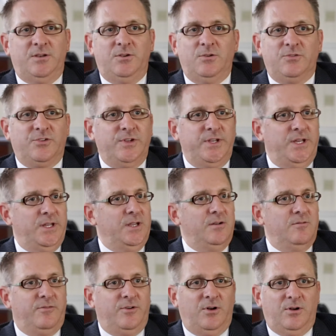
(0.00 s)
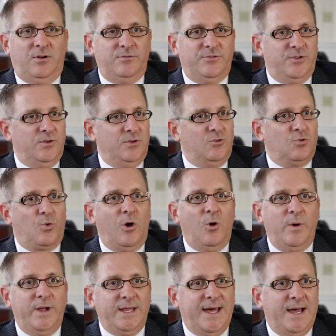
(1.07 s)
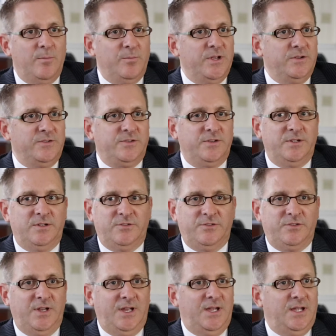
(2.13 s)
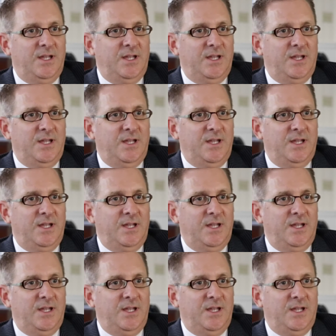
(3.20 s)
Usually it involves growing that business.